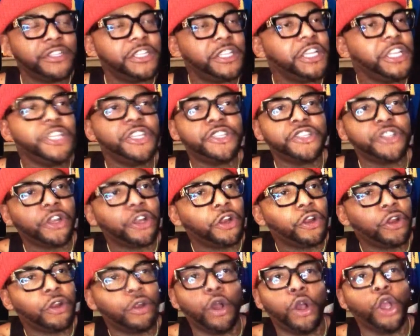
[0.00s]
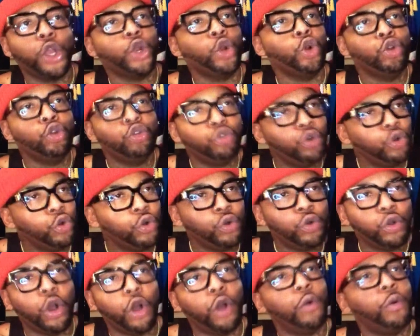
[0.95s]
teacher or
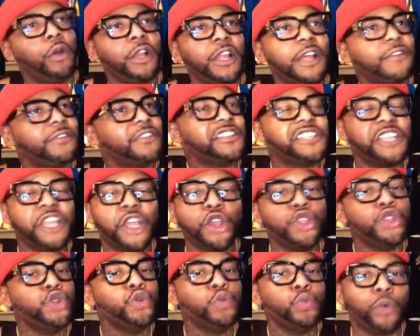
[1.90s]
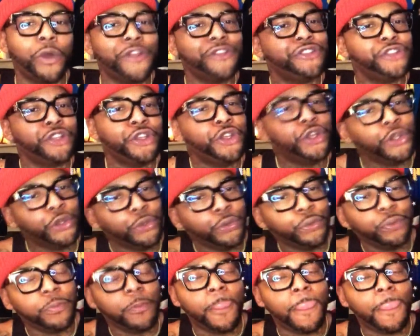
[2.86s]
guru or whatever, tell you what to do